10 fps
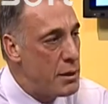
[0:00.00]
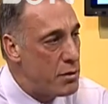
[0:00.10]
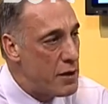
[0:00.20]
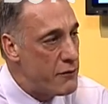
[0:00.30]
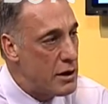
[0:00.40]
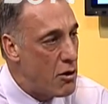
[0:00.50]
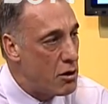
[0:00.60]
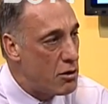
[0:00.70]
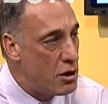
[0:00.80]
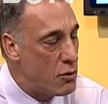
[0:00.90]
them are people I've
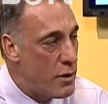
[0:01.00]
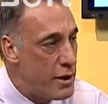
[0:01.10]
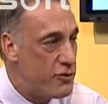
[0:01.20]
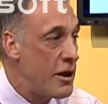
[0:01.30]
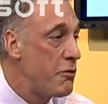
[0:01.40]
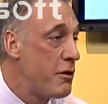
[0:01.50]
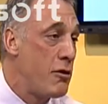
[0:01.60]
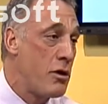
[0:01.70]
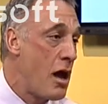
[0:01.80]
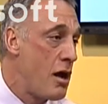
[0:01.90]
encountered along the way. Sandra
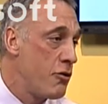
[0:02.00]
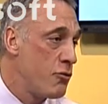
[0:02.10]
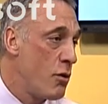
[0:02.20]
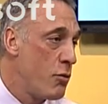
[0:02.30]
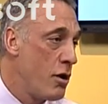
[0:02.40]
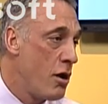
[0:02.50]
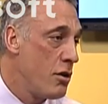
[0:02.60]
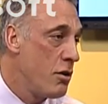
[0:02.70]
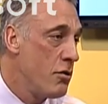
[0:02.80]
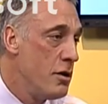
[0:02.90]
Day O'Connor is one we
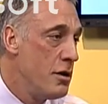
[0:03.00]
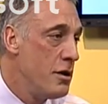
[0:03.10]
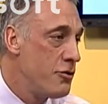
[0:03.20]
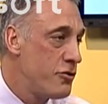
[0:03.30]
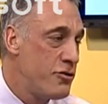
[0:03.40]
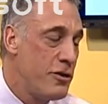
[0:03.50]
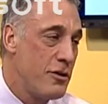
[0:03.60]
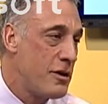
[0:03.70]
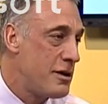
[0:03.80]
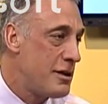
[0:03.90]
all know. Yeah,
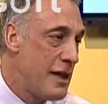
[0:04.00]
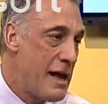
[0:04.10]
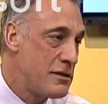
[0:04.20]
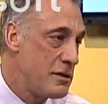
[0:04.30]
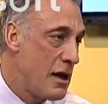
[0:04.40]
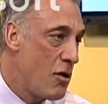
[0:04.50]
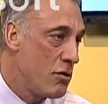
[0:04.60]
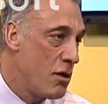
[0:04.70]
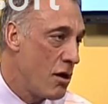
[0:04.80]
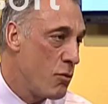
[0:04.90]
she's a classic
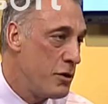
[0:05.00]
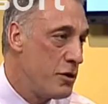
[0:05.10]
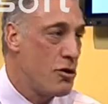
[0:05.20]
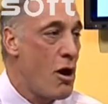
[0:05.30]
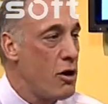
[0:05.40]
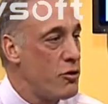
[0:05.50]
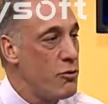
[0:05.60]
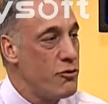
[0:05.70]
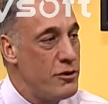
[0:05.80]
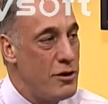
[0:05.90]
outlier. When you talk
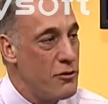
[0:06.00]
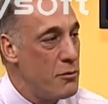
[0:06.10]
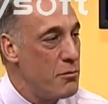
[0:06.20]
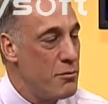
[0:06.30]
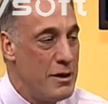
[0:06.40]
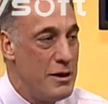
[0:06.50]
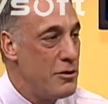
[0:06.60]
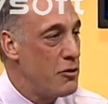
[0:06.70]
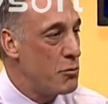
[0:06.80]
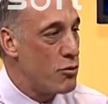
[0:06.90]
to her, she doesn't
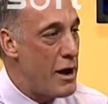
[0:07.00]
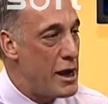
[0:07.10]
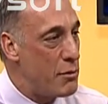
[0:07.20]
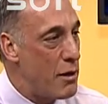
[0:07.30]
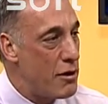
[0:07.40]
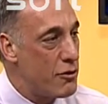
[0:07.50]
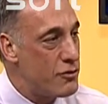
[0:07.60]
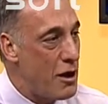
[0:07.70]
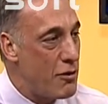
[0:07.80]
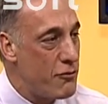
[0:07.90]
brag about
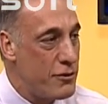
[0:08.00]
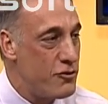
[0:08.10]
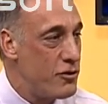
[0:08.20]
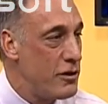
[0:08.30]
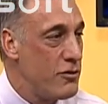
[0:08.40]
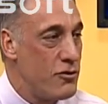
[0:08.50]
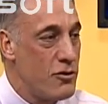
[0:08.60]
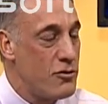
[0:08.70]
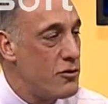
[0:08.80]
herself, and she is